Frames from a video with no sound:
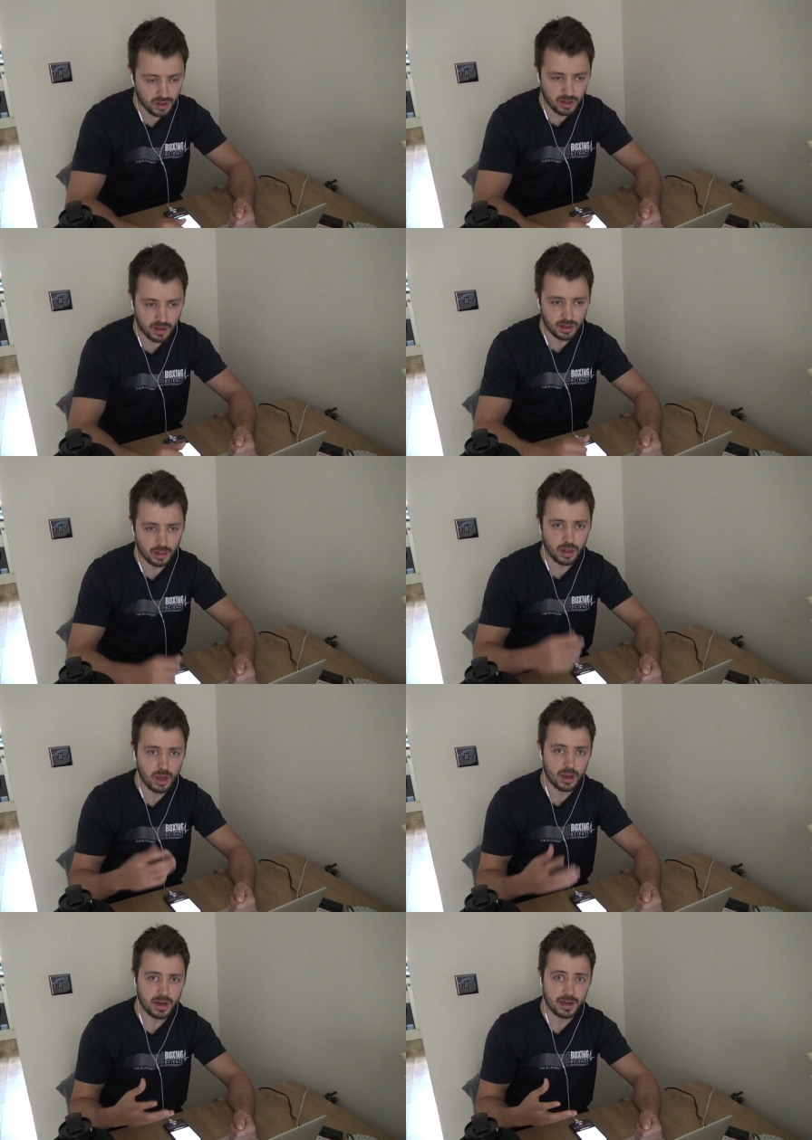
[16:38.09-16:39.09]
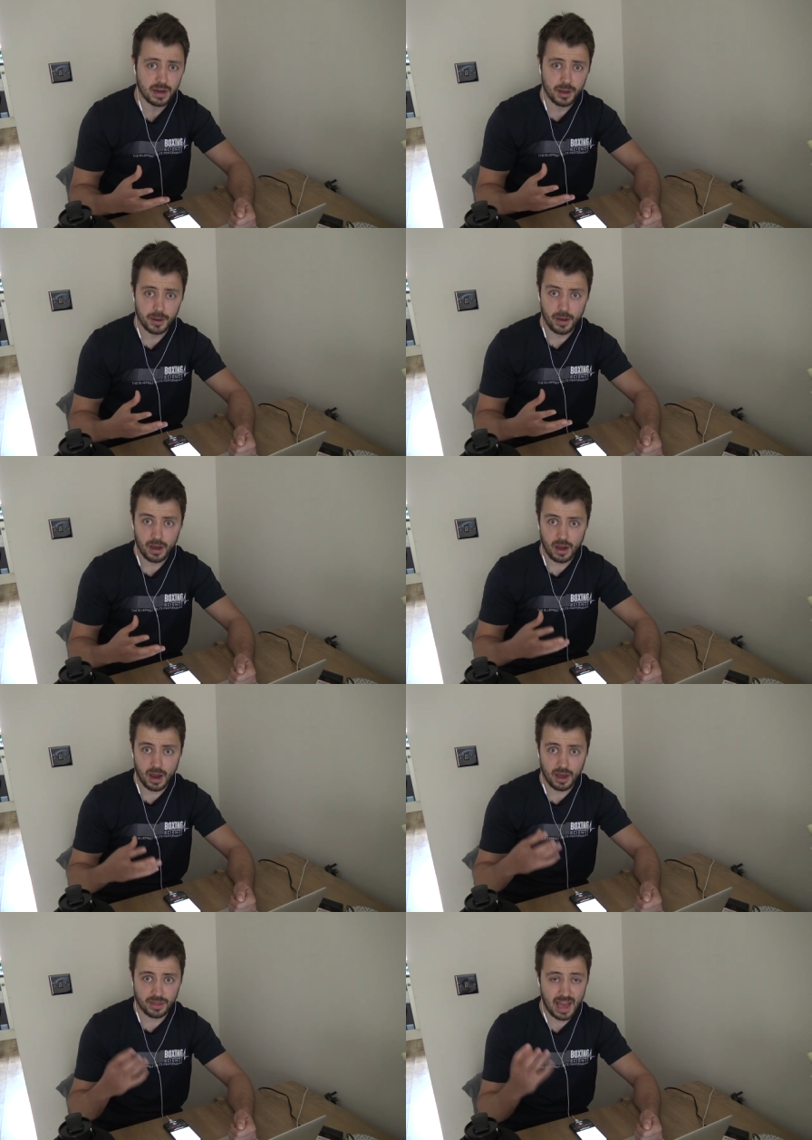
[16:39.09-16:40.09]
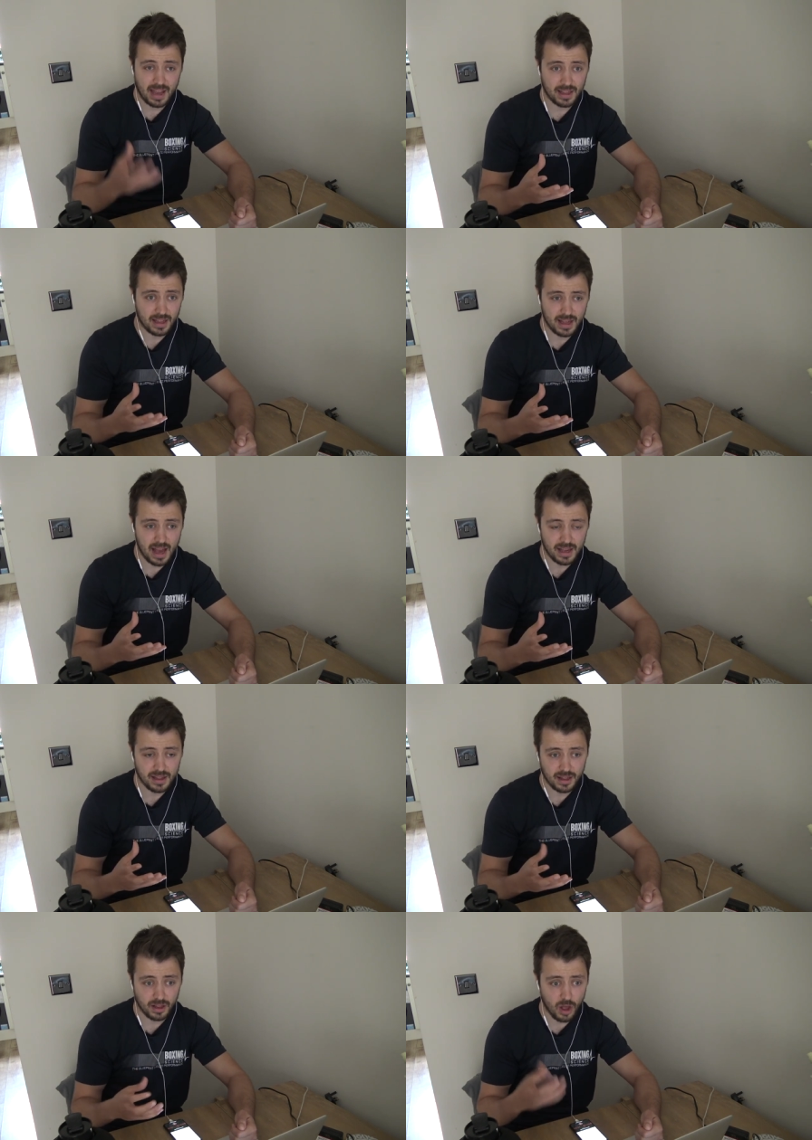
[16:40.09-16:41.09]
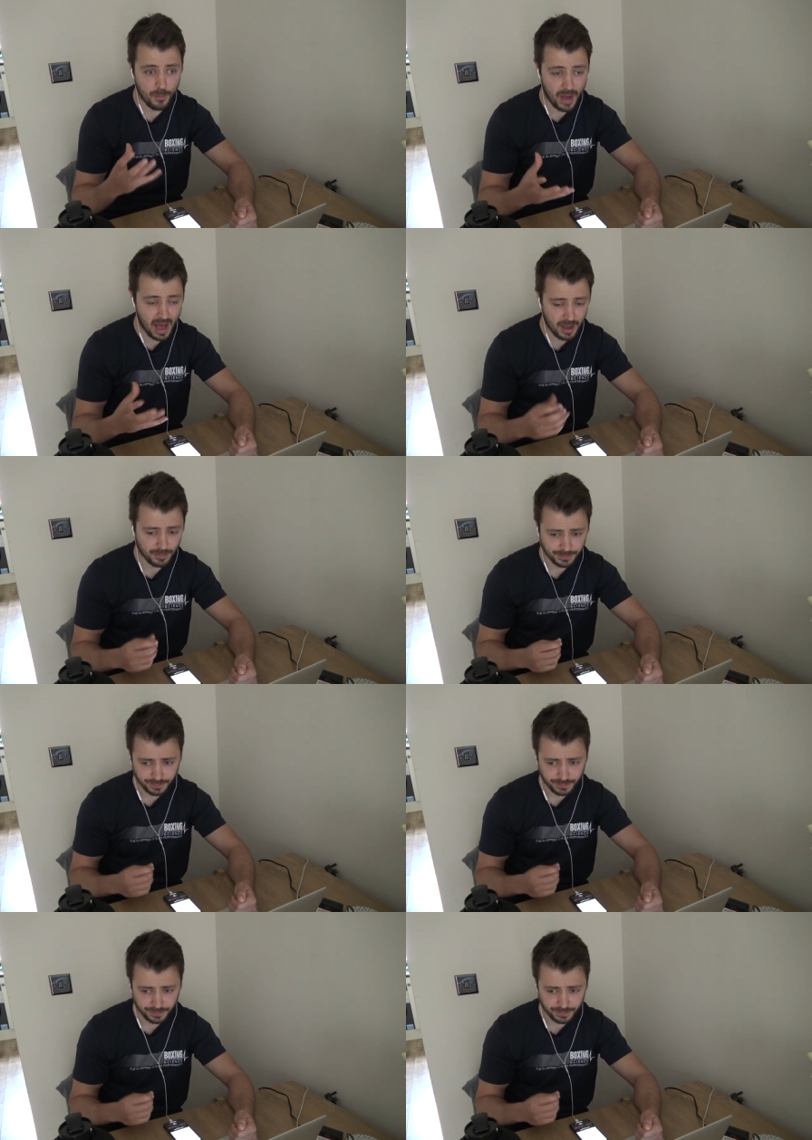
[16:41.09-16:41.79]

So it's learning uh, the exercise a lot better.